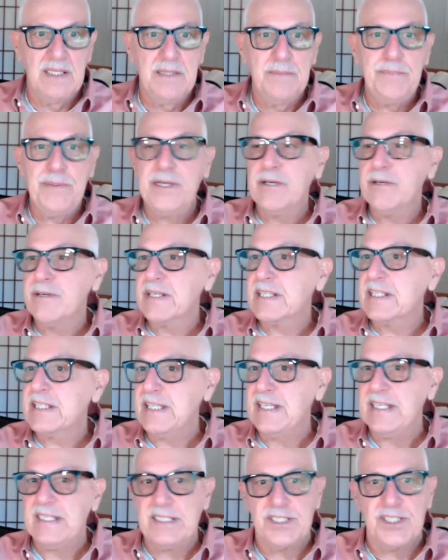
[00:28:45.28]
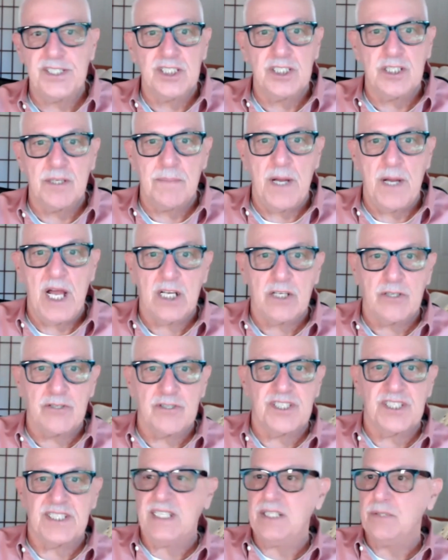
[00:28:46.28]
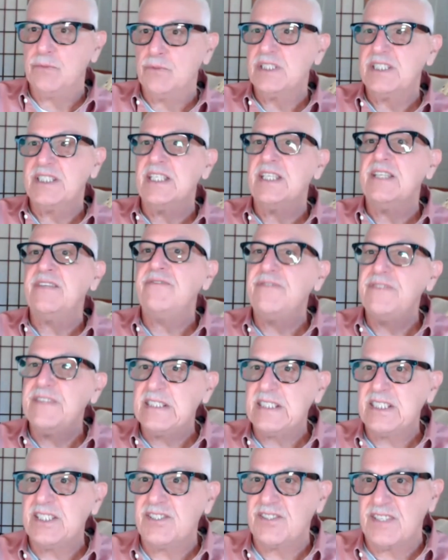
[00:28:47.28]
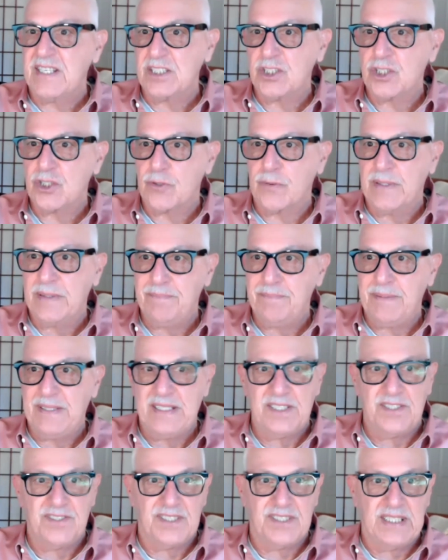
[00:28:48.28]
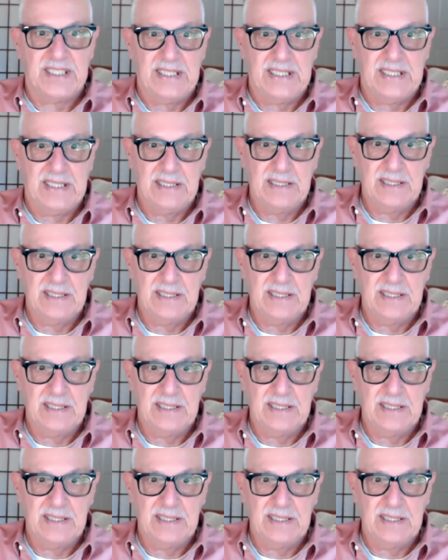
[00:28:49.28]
Pericles and Democracy was in the 5th century BC.